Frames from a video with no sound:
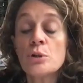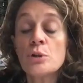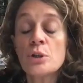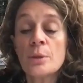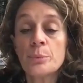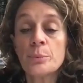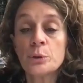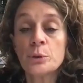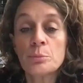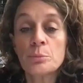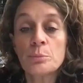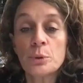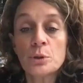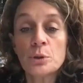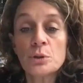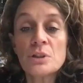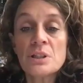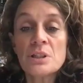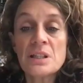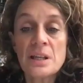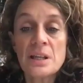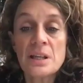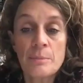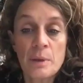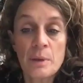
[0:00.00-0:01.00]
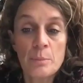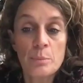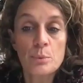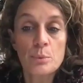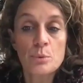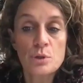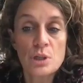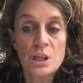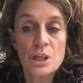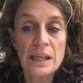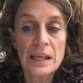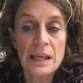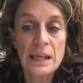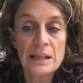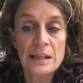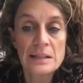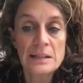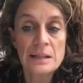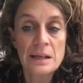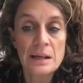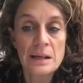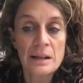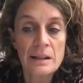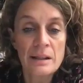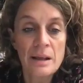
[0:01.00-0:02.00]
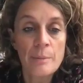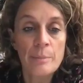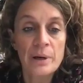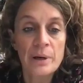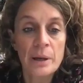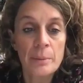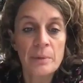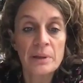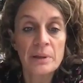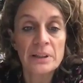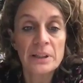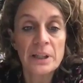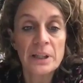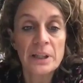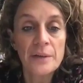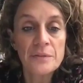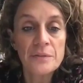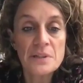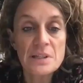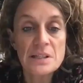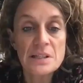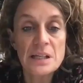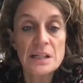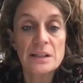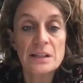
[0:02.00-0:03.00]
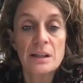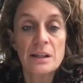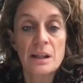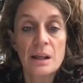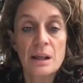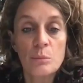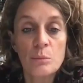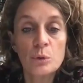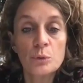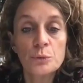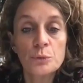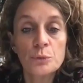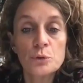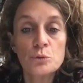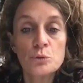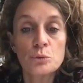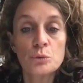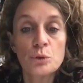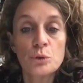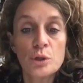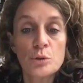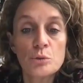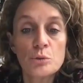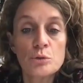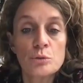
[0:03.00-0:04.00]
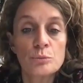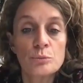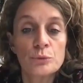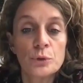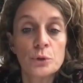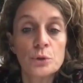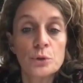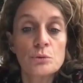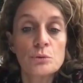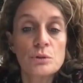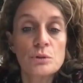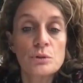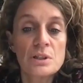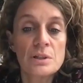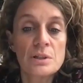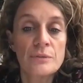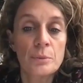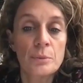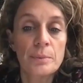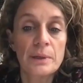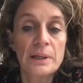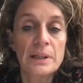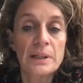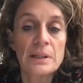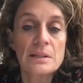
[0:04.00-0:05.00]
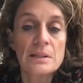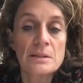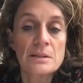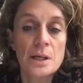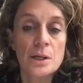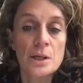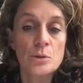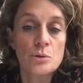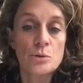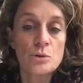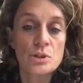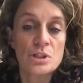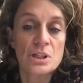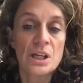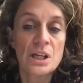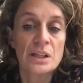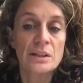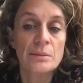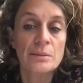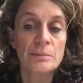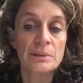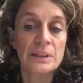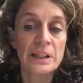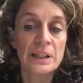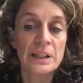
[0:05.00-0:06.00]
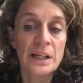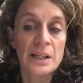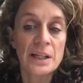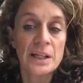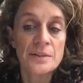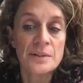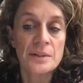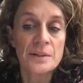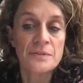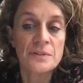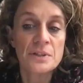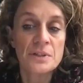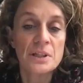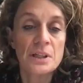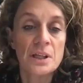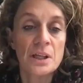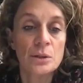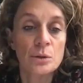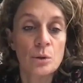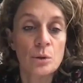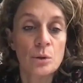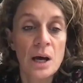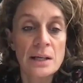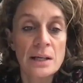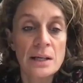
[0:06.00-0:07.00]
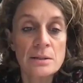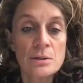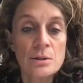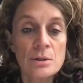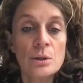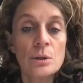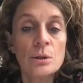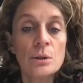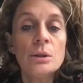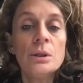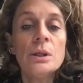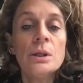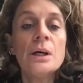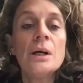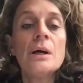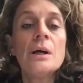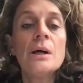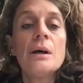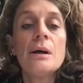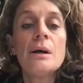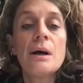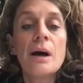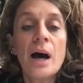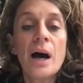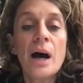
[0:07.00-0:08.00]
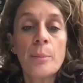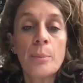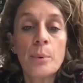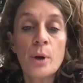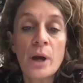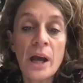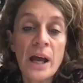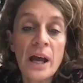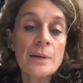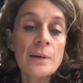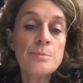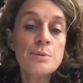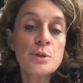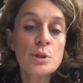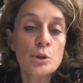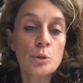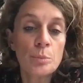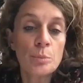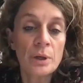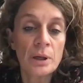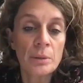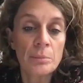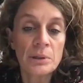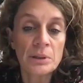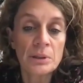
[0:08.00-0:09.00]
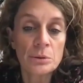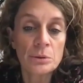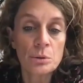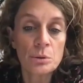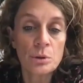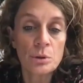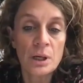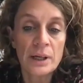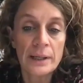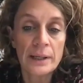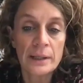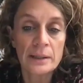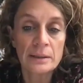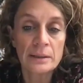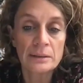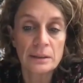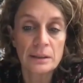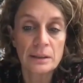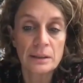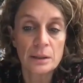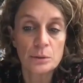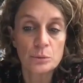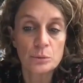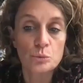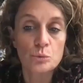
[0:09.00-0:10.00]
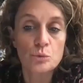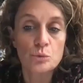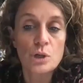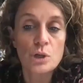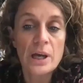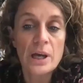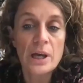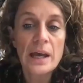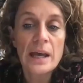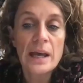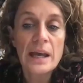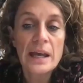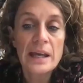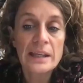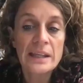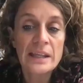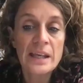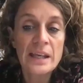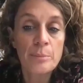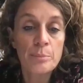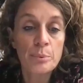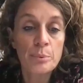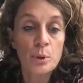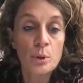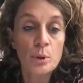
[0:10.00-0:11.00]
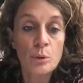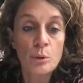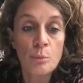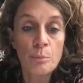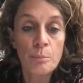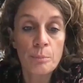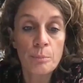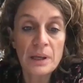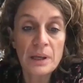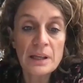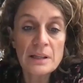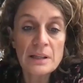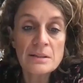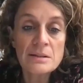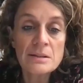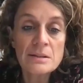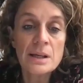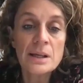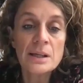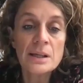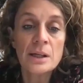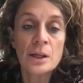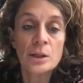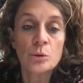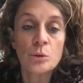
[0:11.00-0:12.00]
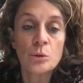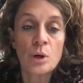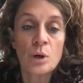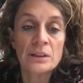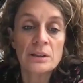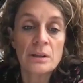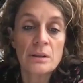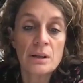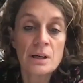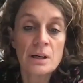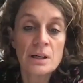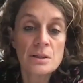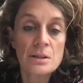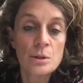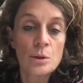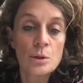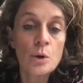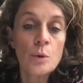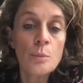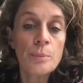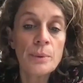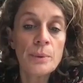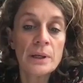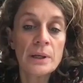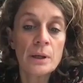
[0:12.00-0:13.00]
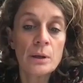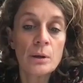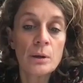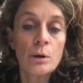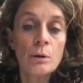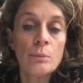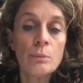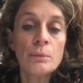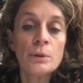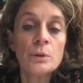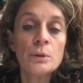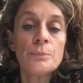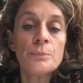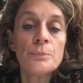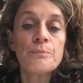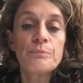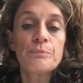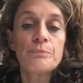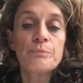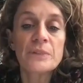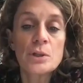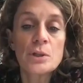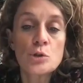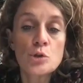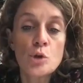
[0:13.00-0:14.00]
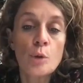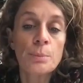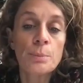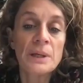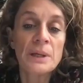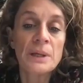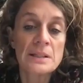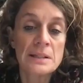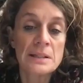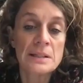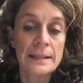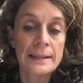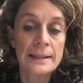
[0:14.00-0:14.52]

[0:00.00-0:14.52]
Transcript: From the very beginning of the negotiations on the formulation of the new EU Pact on Migration and Asylum, the KKE has revealed their real character and warned against the reactionary content of the final text.